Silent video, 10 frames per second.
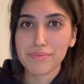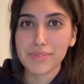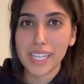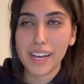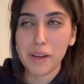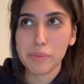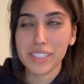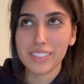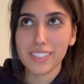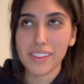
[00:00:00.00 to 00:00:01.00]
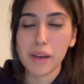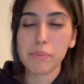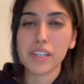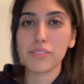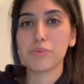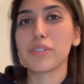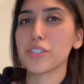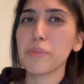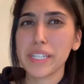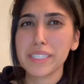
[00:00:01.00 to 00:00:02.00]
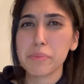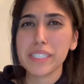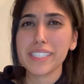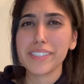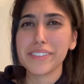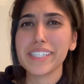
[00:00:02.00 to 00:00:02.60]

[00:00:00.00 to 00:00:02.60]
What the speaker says: Yeah, I mean, it's not that big, but no, it is a big deal.